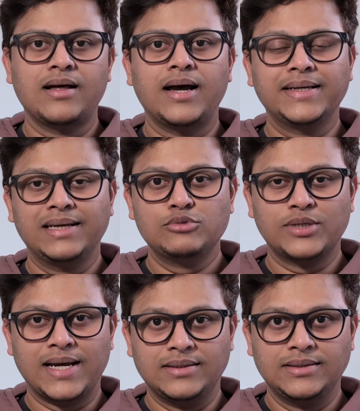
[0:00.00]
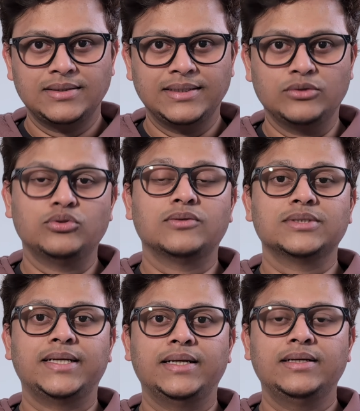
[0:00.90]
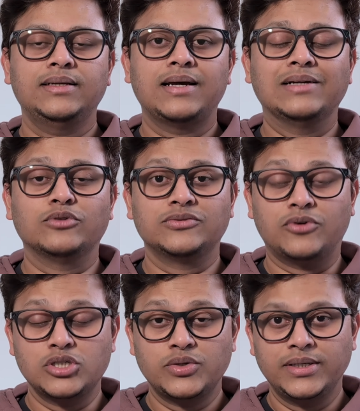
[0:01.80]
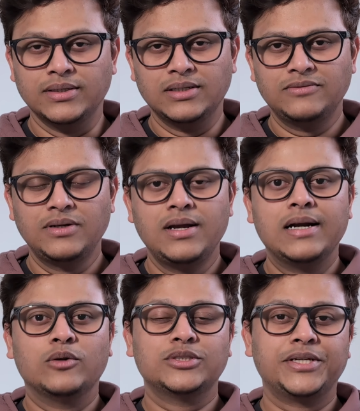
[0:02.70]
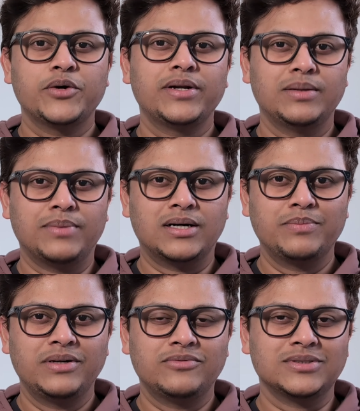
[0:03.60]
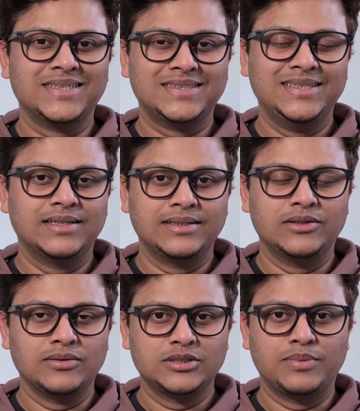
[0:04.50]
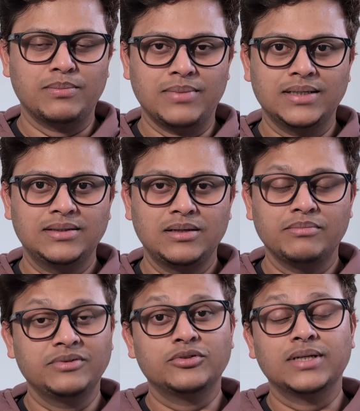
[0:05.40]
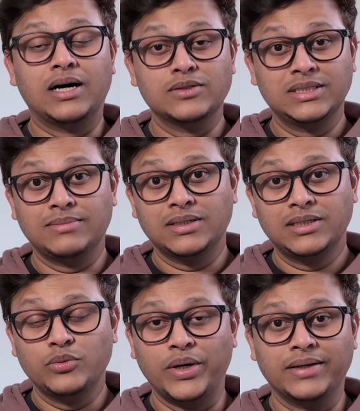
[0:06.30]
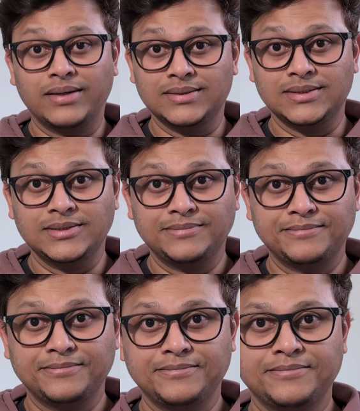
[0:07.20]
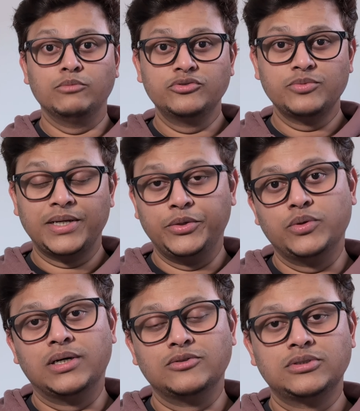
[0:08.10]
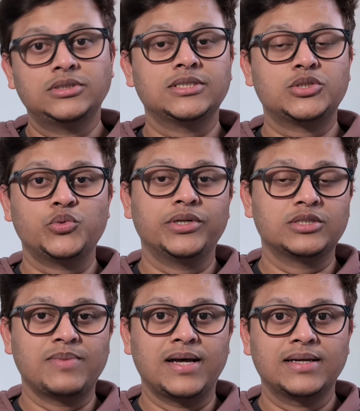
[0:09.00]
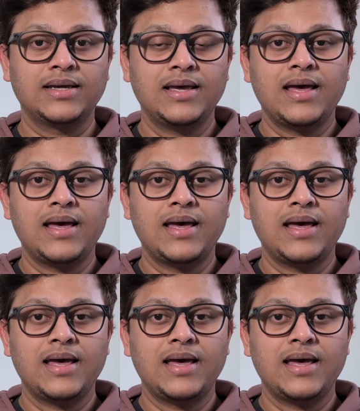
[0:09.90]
I came to Canada in 2018 and was fortunate enough to secure an apartment for $1,600 per month before the housing market went crazy. I moved to my new house just 2 years back